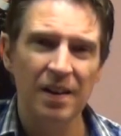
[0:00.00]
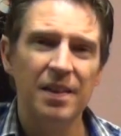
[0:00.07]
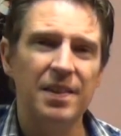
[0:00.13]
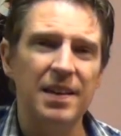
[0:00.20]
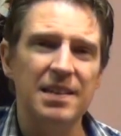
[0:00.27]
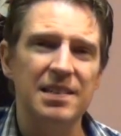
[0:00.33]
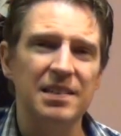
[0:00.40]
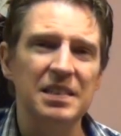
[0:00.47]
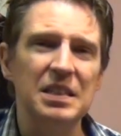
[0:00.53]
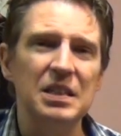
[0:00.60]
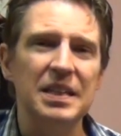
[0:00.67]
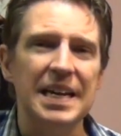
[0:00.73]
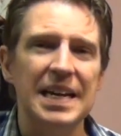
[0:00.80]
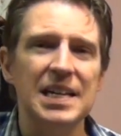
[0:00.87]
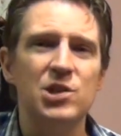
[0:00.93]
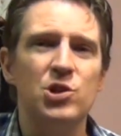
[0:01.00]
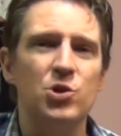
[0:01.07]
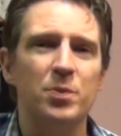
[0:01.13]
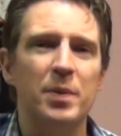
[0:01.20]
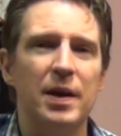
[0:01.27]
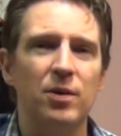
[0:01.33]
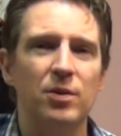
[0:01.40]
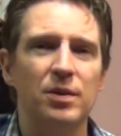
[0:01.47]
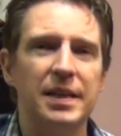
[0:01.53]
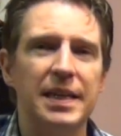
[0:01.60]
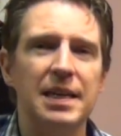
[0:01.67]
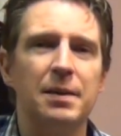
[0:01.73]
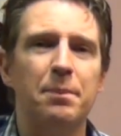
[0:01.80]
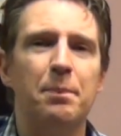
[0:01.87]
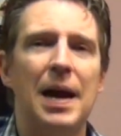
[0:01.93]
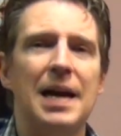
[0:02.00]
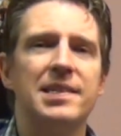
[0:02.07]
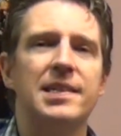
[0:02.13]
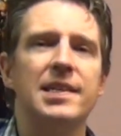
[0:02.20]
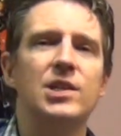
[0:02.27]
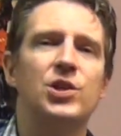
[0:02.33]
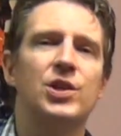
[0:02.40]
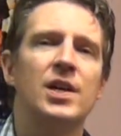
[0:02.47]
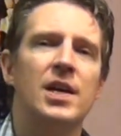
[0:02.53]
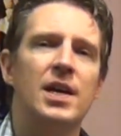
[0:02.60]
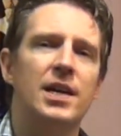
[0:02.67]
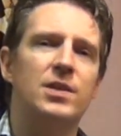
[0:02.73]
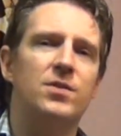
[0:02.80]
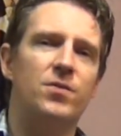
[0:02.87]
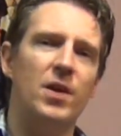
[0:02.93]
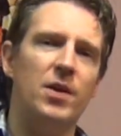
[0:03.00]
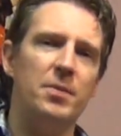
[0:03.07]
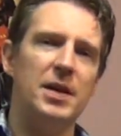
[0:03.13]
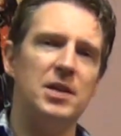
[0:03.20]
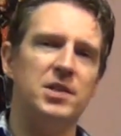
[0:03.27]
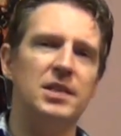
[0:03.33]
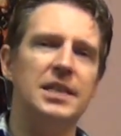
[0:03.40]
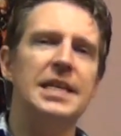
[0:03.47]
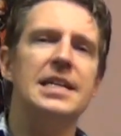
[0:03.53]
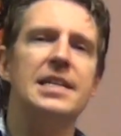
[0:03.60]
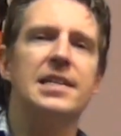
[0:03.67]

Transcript: There's a little instrumental link passage. It's very much lead